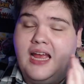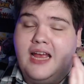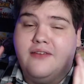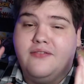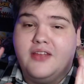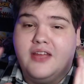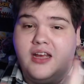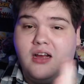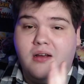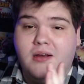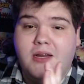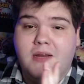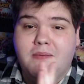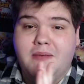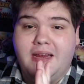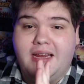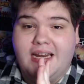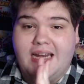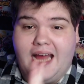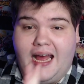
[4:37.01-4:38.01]
If they aren't going to
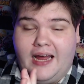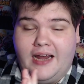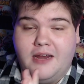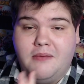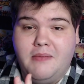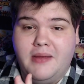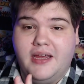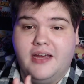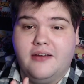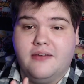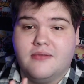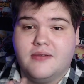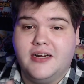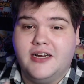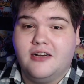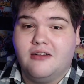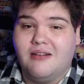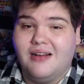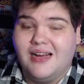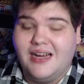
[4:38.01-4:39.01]
make an anime of
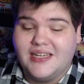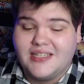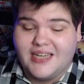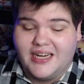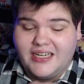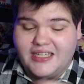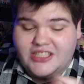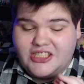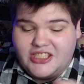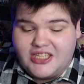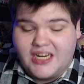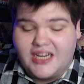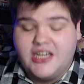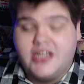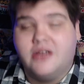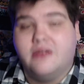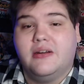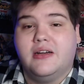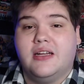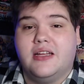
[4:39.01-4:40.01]
Rearise, I
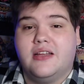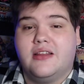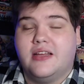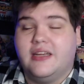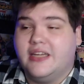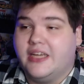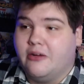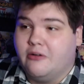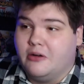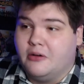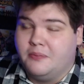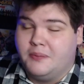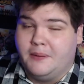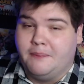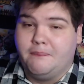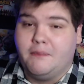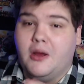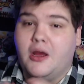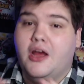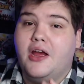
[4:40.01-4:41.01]
genuinely think it would be
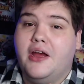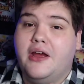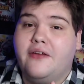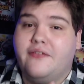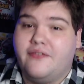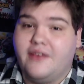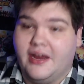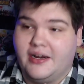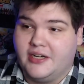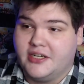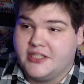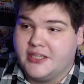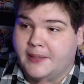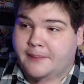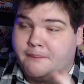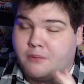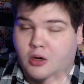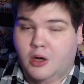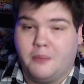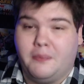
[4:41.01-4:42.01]
perfect as a
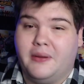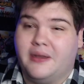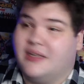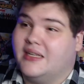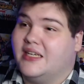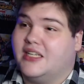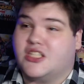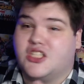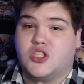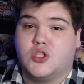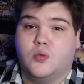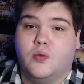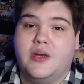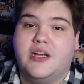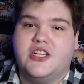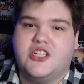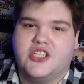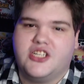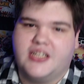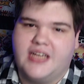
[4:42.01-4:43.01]
proper, like,
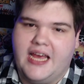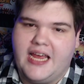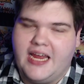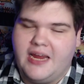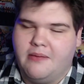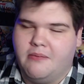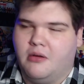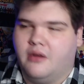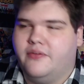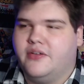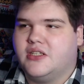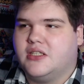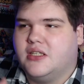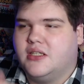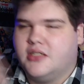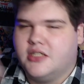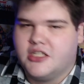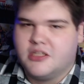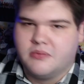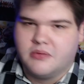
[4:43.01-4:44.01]
Switch game.
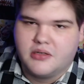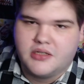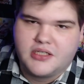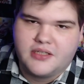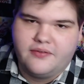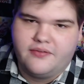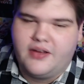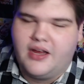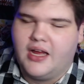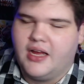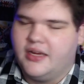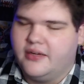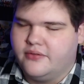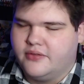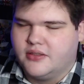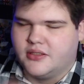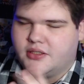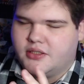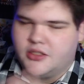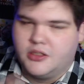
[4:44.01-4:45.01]
Obviously, Digimon Survive
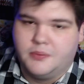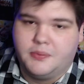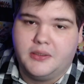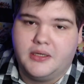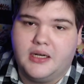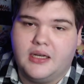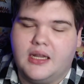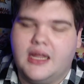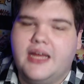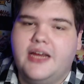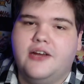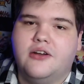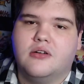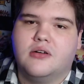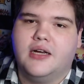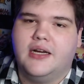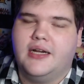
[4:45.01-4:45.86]
is super delayed right